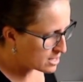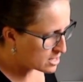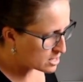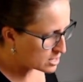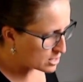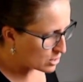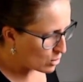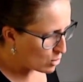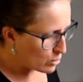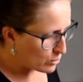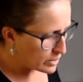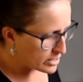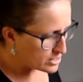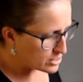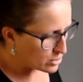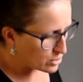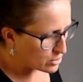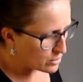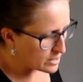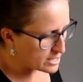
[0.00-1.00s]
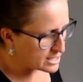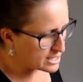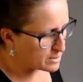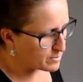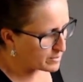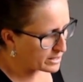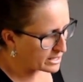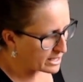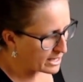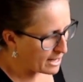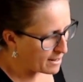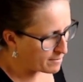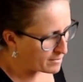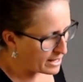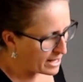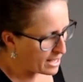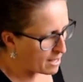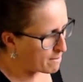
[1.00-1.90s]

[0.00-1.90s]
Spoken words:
So all we do is spin it up now,